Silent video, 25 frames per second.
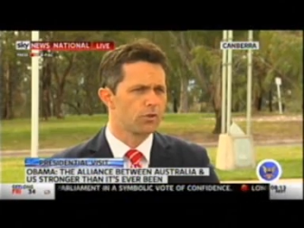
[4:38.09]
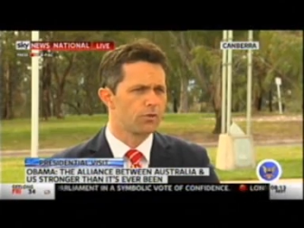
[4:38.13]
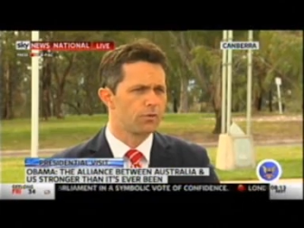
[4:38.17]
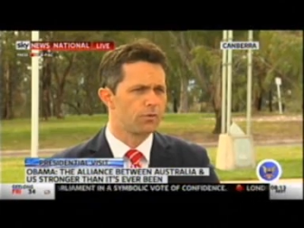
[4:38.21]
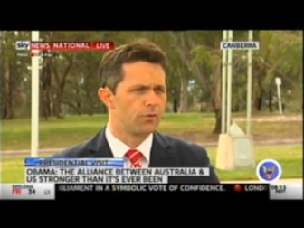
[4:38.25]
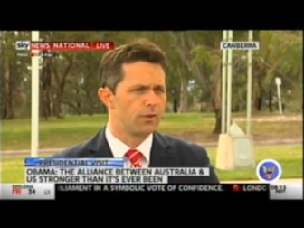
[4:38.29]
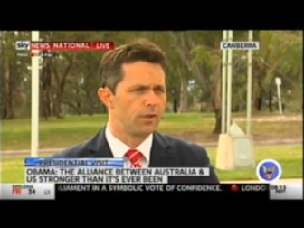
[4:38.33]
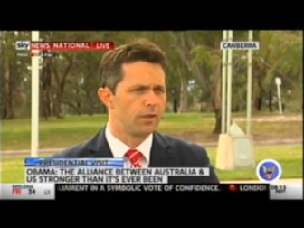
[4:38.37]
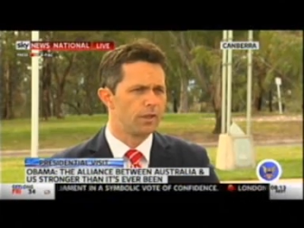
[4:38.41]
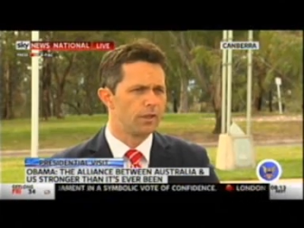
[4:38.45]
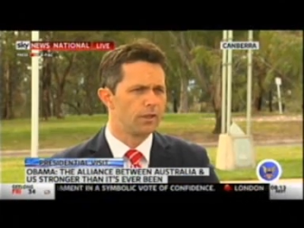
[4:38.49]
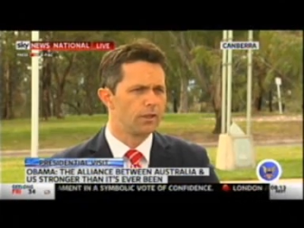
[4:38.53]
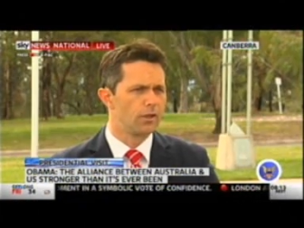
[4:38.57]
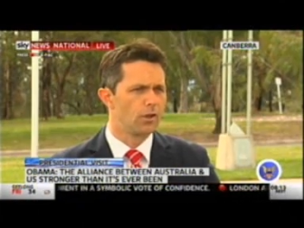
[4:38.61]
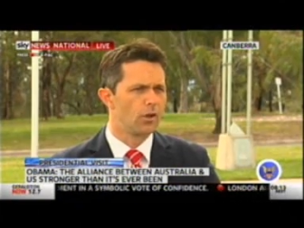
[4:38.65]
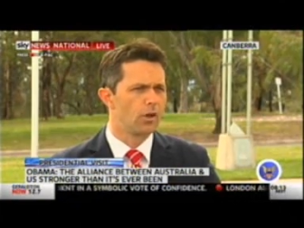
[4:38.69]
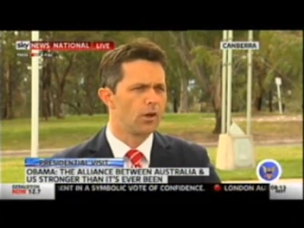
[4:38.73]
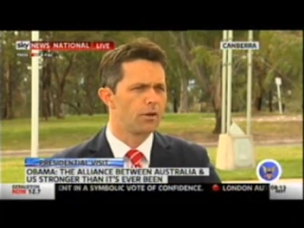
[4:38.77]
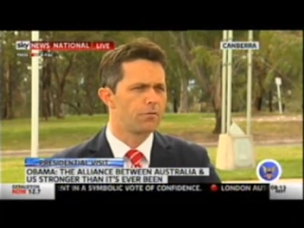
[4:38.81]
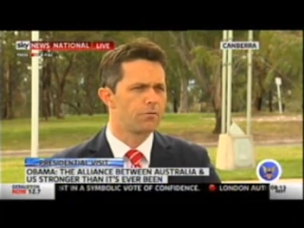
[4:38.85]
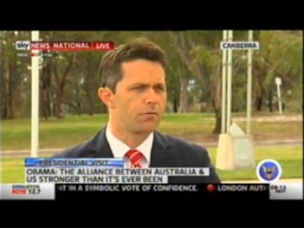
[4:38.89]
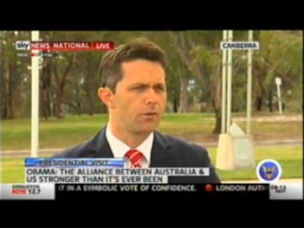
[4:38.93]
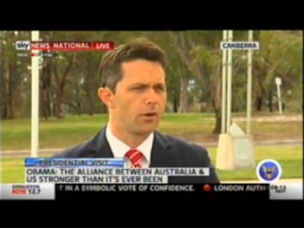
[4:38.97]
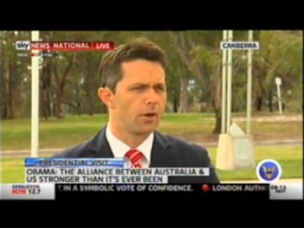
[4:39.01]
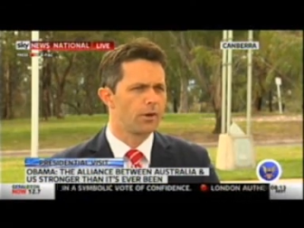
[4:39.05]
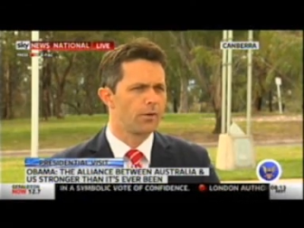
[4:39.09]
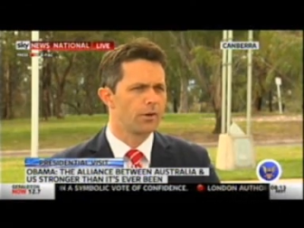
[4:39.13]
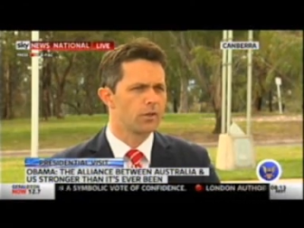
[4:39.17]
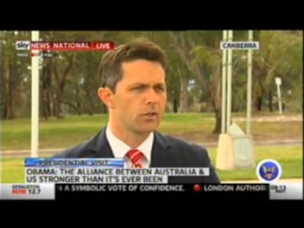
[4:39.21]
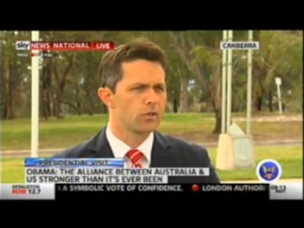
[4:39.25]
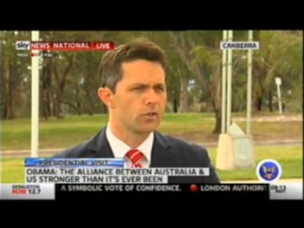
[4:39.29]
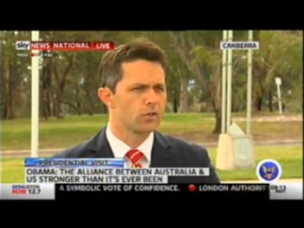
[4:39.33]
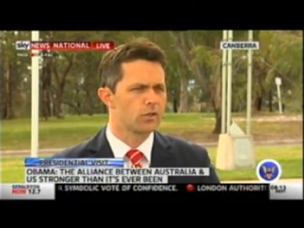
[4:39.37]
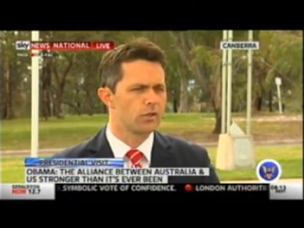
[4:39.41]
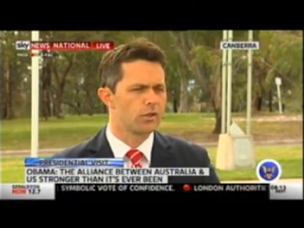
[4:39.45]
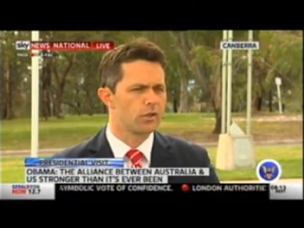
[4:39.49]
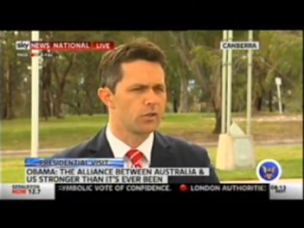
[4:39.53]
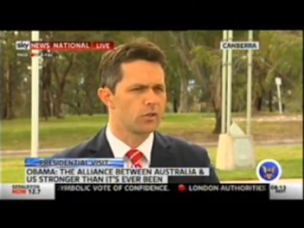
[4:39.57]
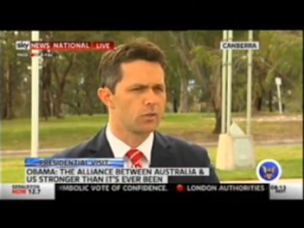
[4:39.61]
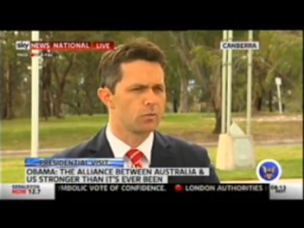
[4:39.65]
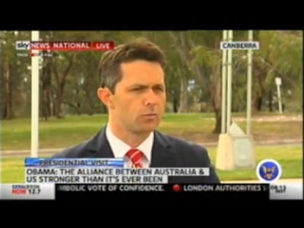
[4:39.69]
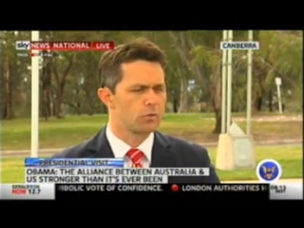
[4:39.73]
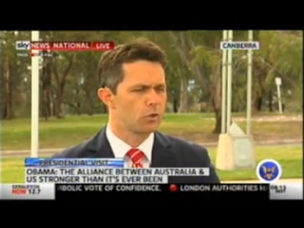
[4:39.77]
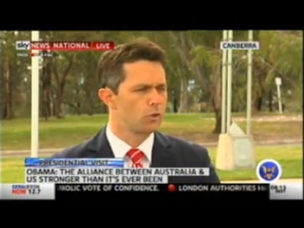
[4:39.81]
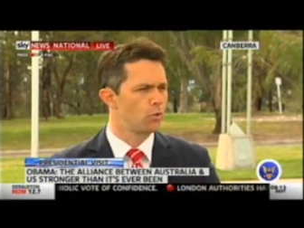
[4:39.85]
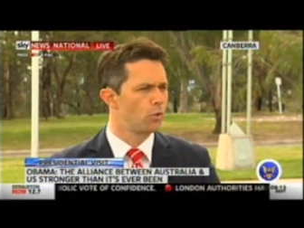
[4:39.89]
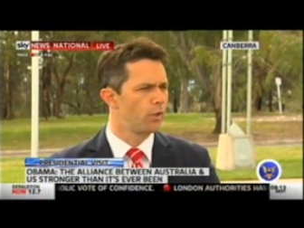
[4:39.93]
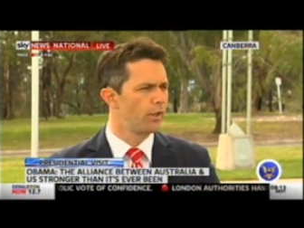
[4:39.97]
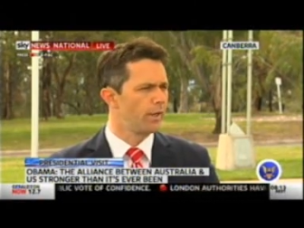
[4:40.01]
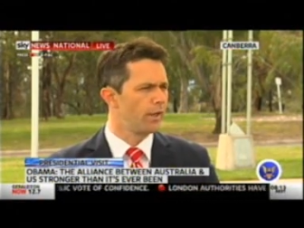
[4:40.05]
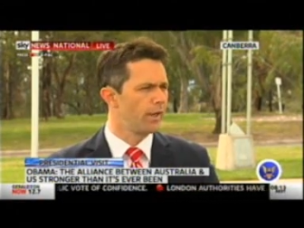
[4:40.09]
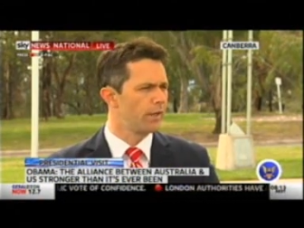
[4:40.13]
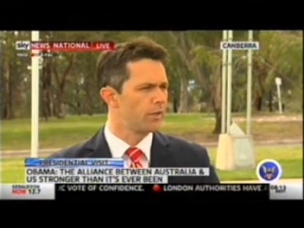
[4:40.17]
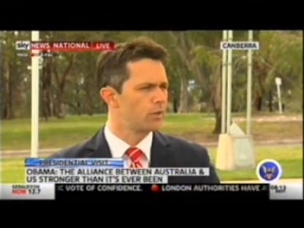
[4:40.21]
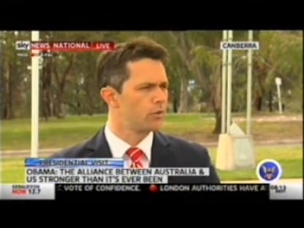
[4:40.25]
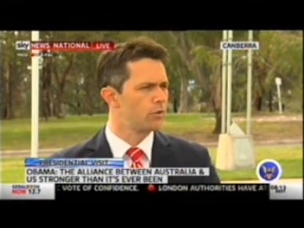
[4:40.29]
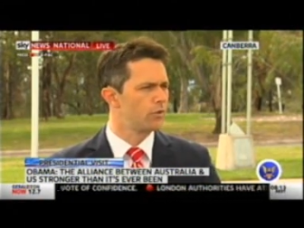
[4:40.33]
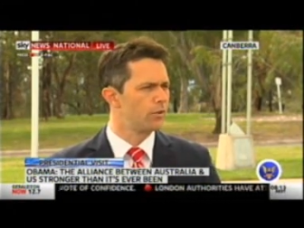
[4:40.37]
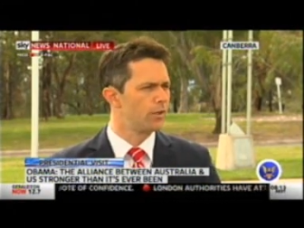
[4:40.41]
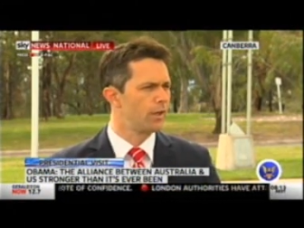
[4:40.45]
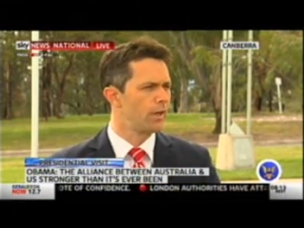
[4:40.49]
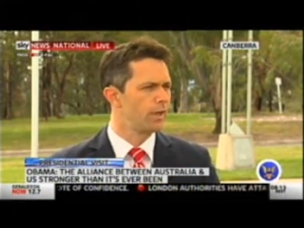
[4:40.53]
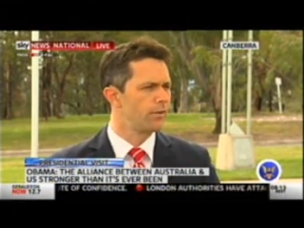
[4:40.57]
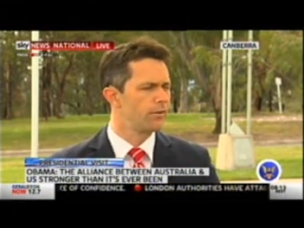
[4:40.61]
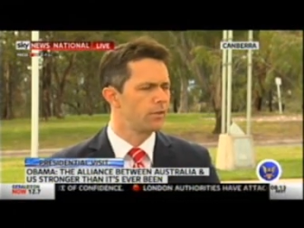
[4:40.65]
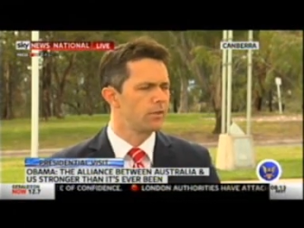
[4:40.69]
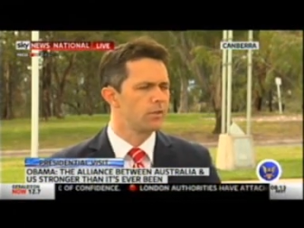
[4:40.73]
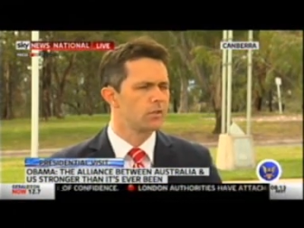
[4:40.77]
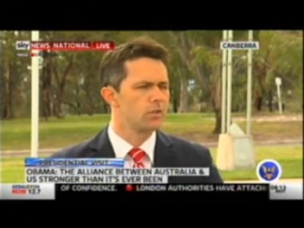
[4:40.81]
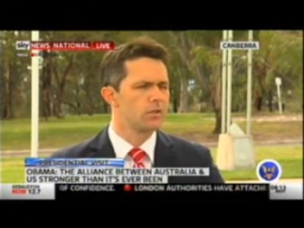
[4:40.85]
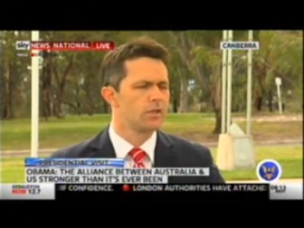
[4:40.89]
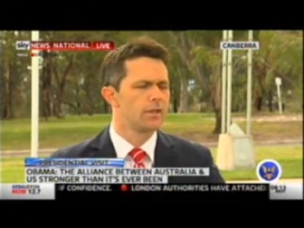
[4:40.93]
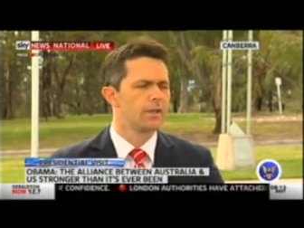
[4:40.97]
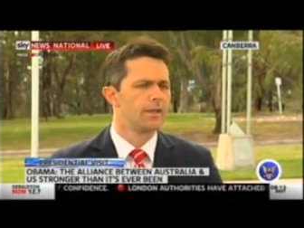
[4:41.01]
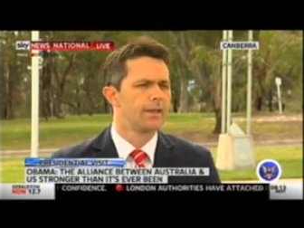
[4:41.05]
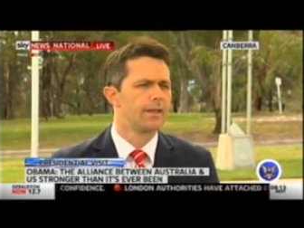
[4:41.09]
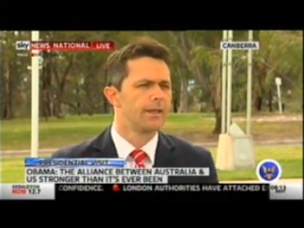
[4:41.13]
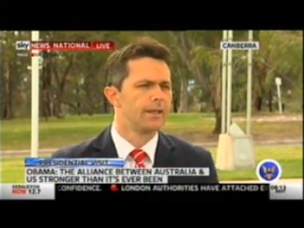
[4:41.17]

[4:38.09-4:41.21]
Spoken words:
of the live fire exercises between our two navies.